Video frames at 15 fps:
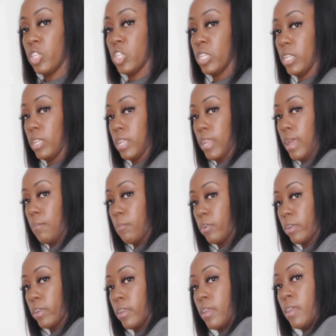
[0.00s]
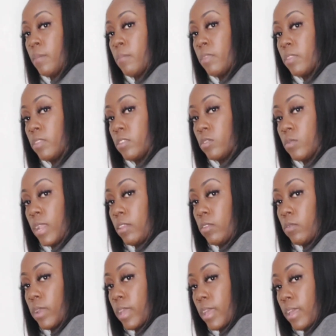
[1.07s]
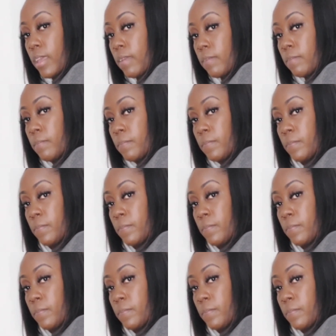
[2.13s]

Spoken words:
push it in a lot more. But this is without the rag.